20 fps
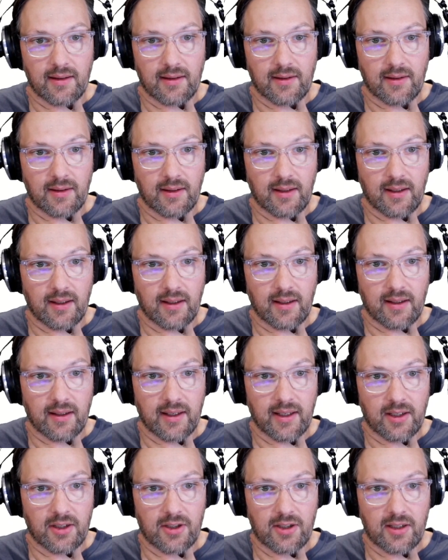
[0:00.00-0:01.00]
they are
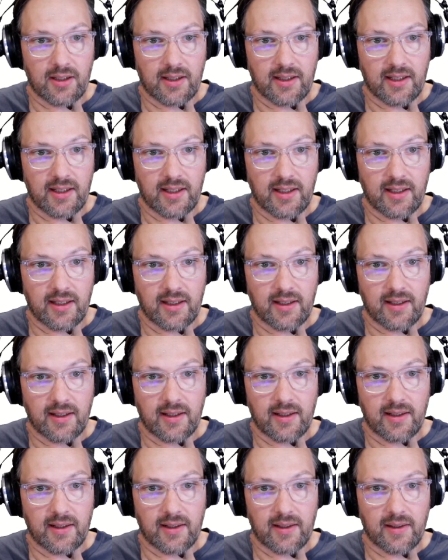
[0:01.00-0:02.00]
actually
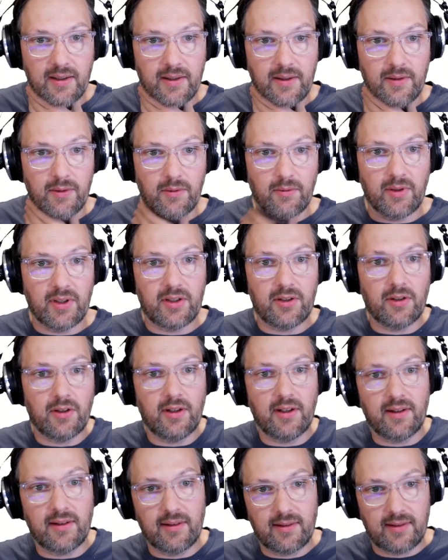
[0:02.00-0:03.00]
returning
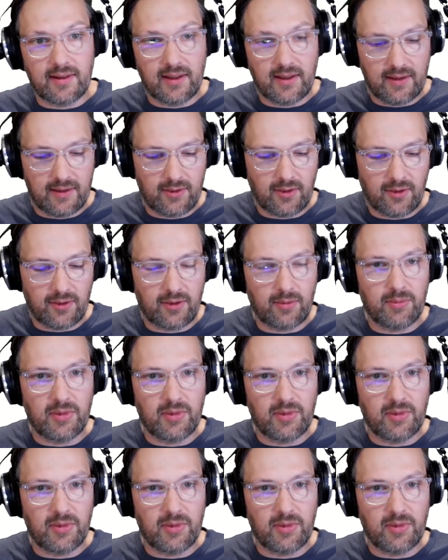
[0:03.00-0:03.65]
this, and it's also a bit